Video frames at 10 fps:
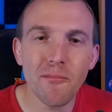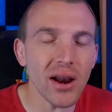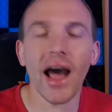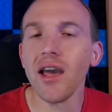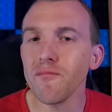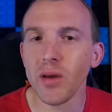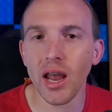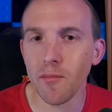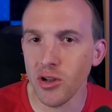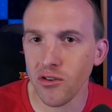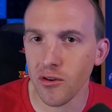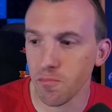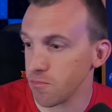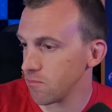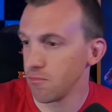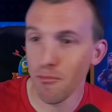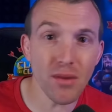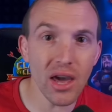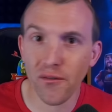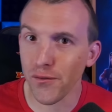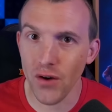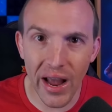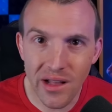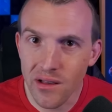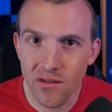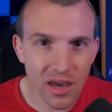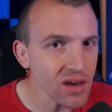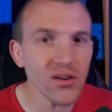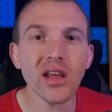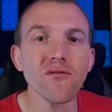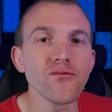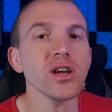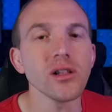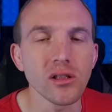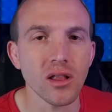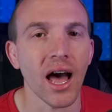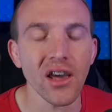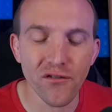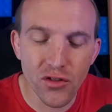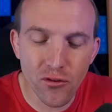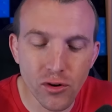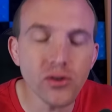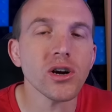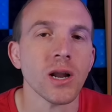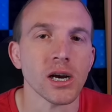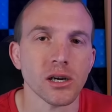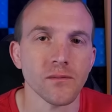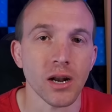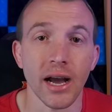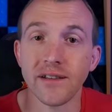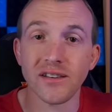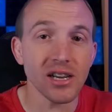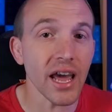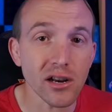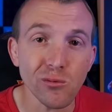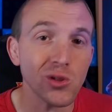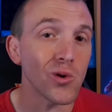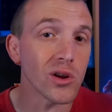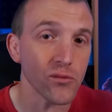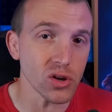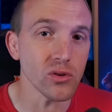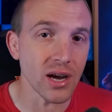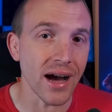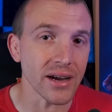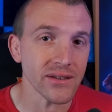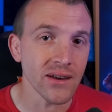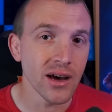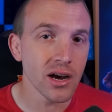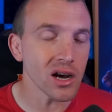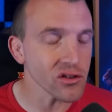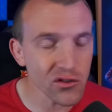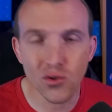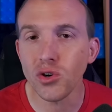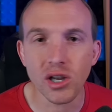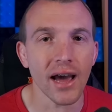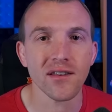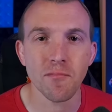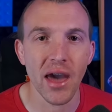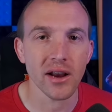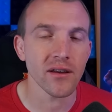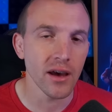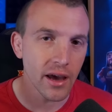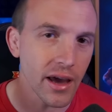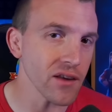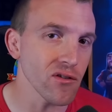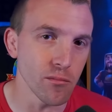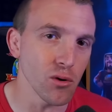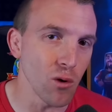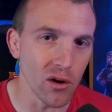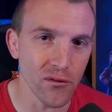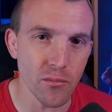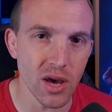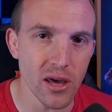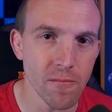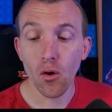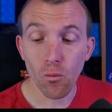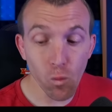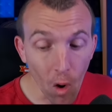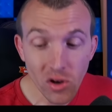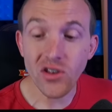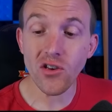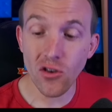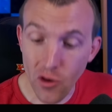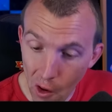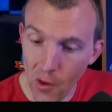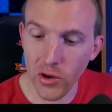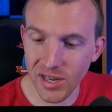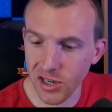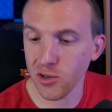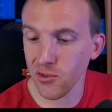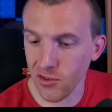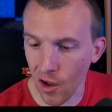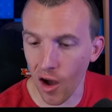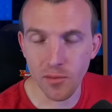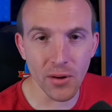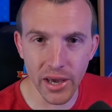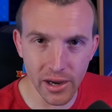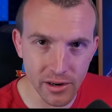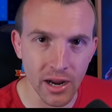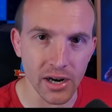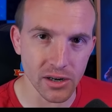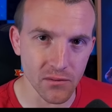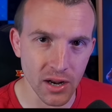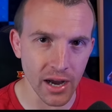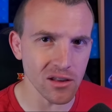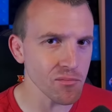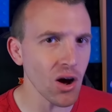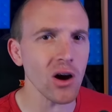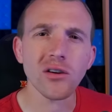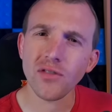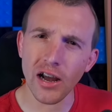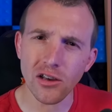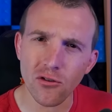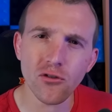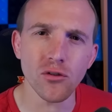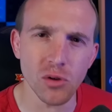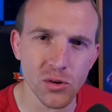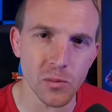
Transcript: but I have been able to make friends, even in real life, through Clash of Clans, connect with all of you guys, and the social aspect is number one for me. What year did you start playing Clash of Clans? Mark, thank you so much for